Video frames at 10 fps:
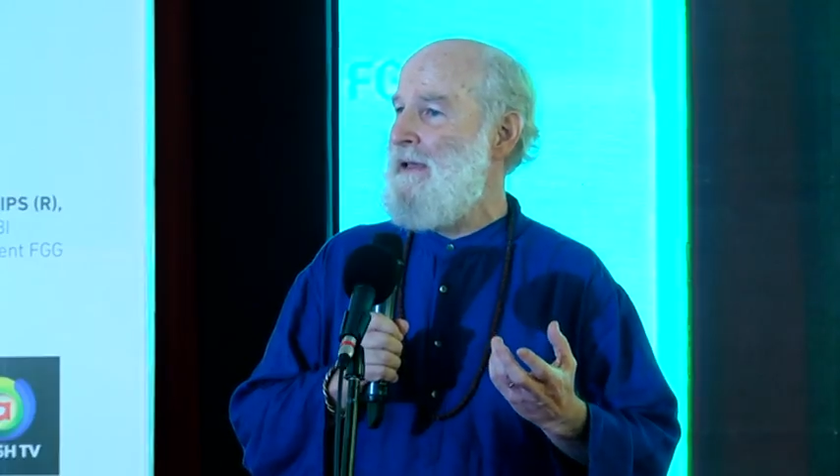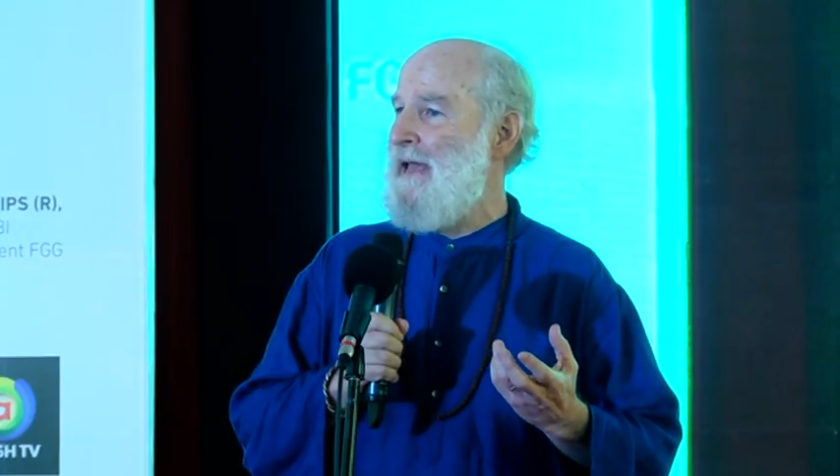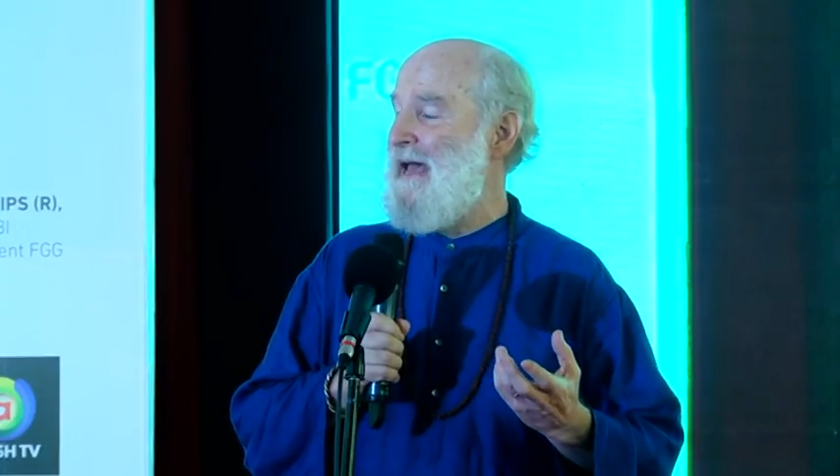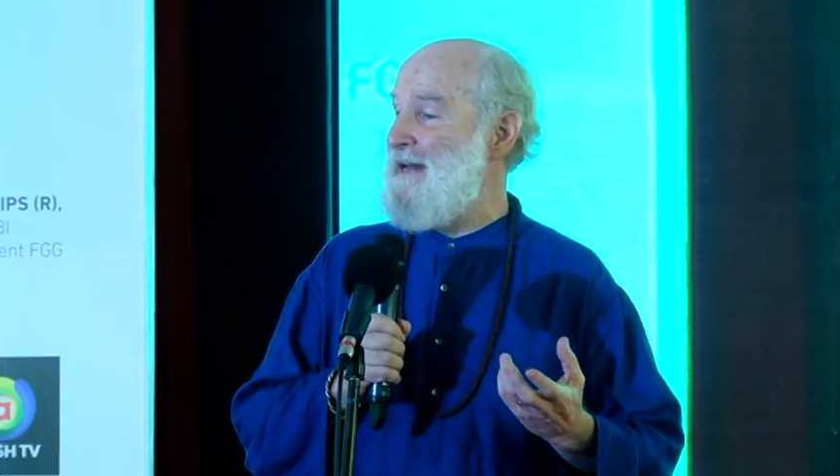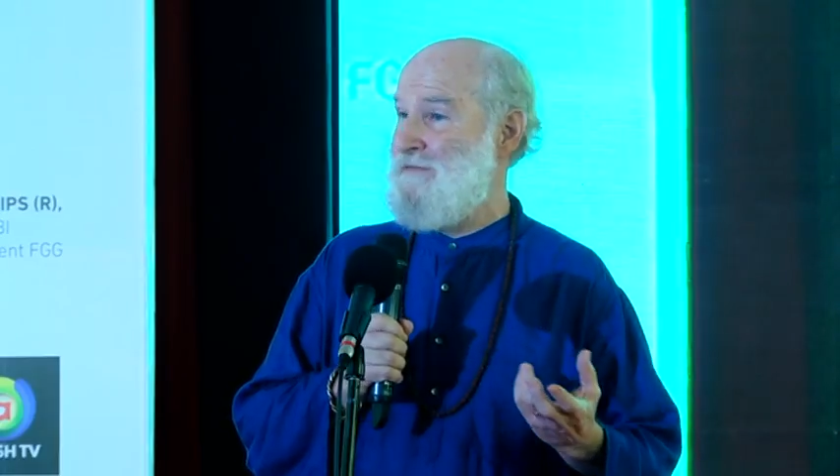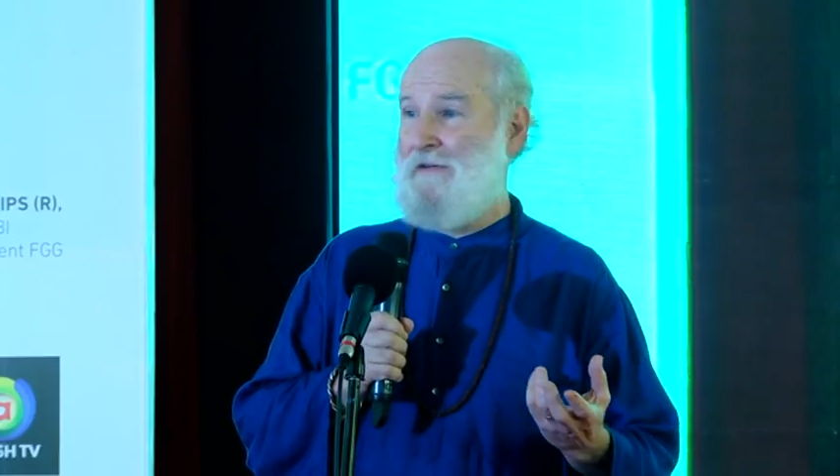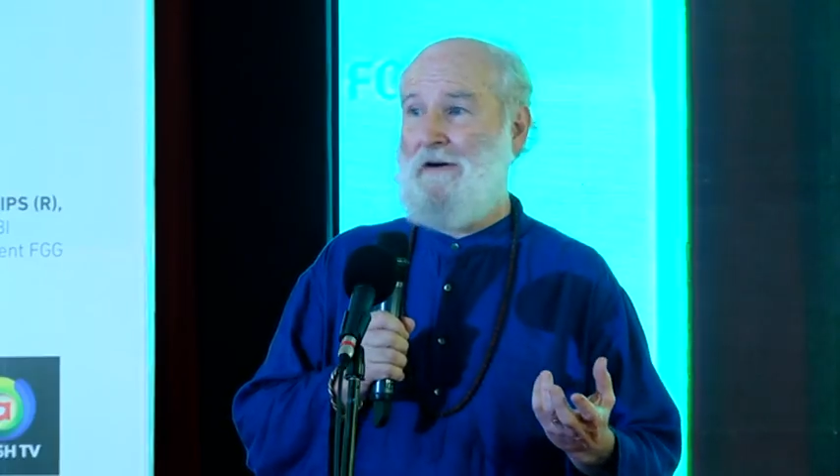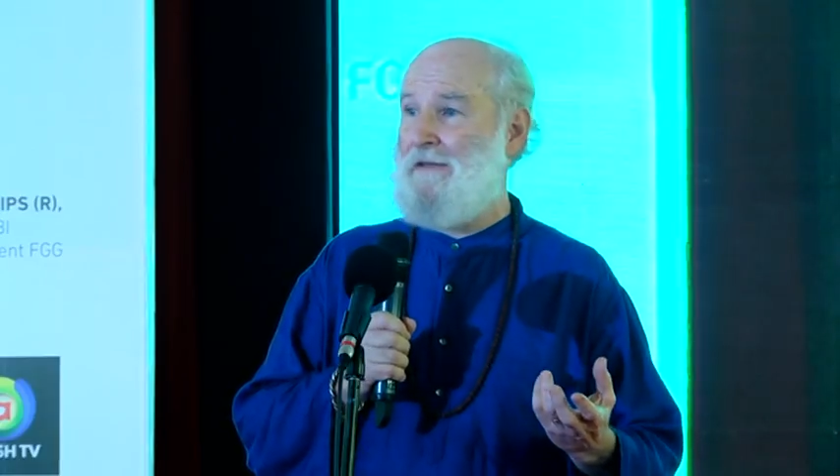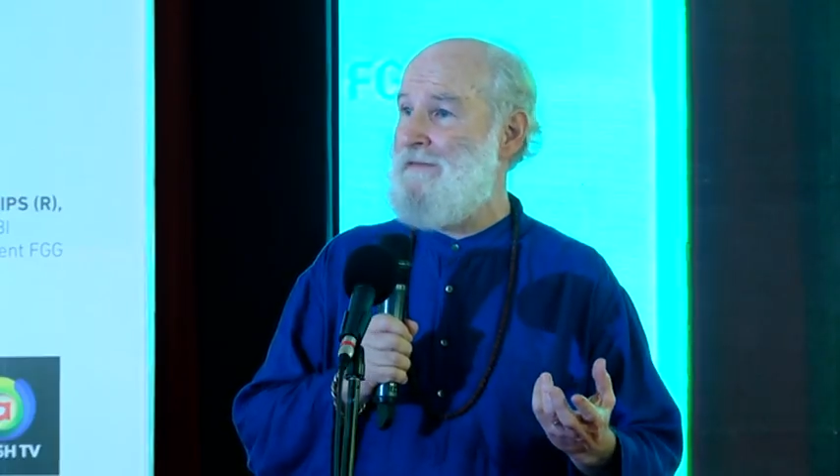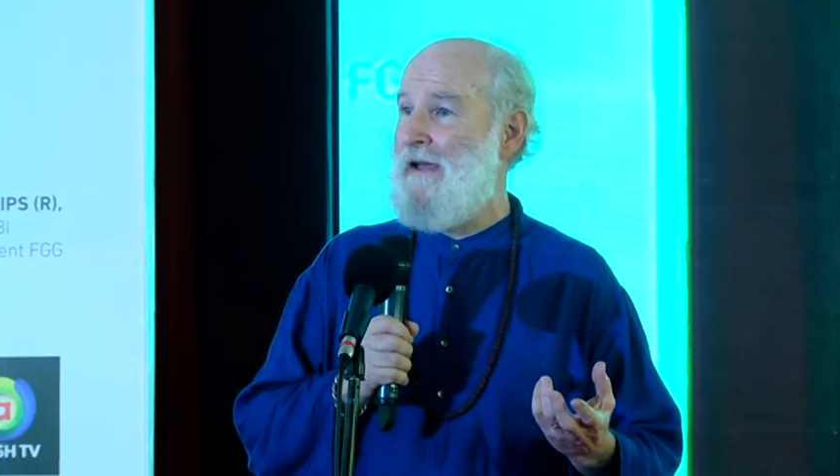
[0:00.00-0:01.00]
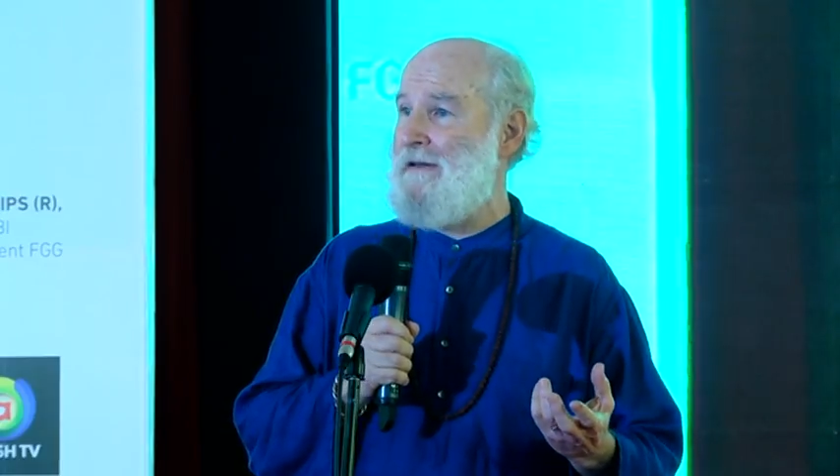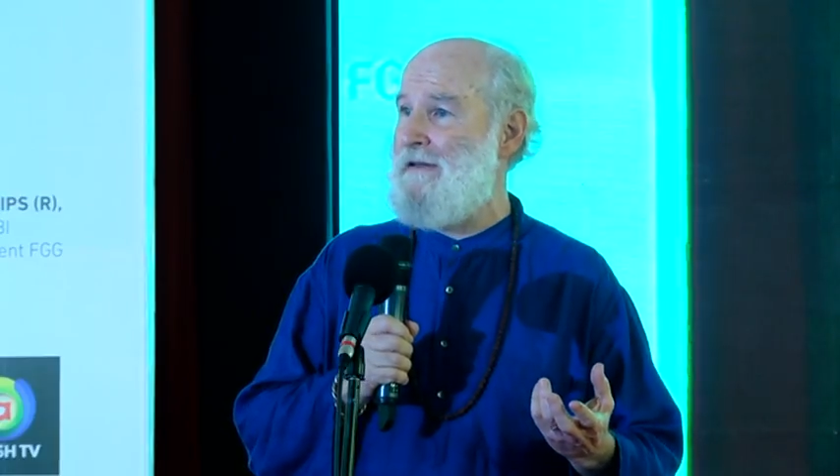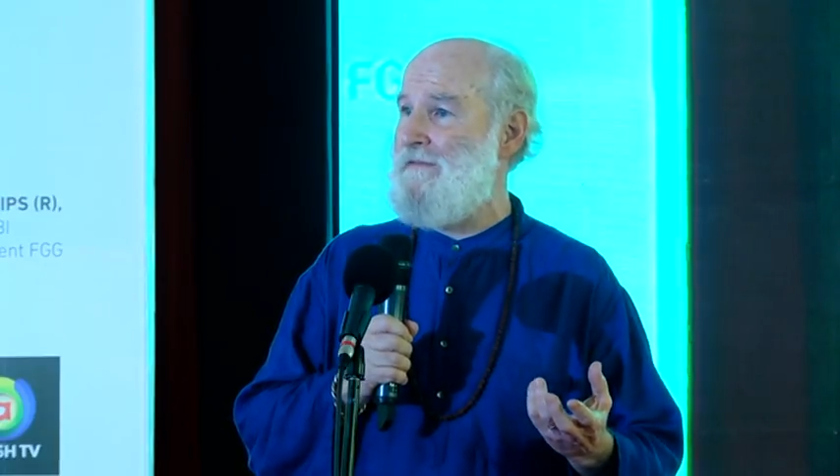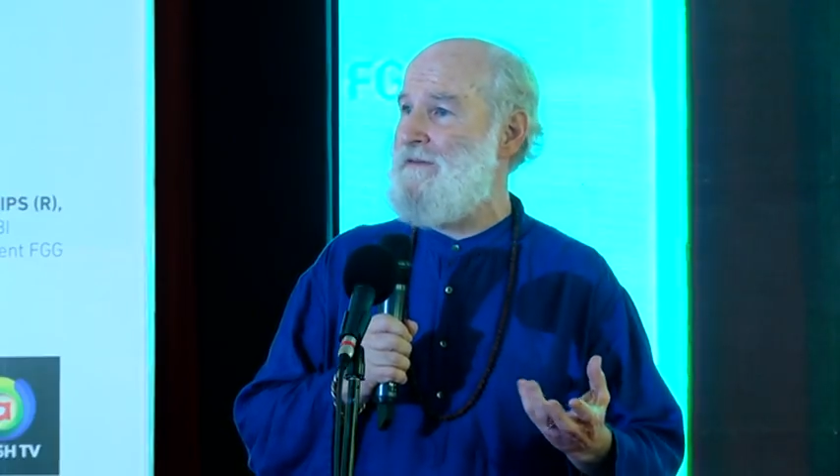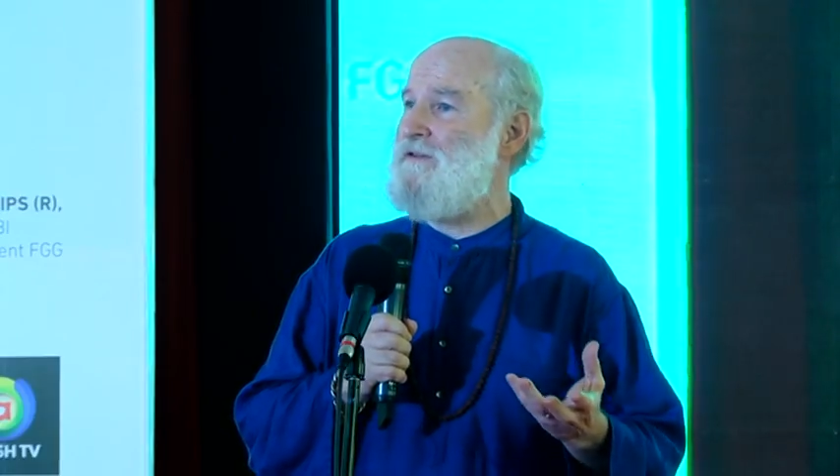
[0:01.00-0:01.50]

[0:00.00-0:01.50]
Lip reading: and it's very effective,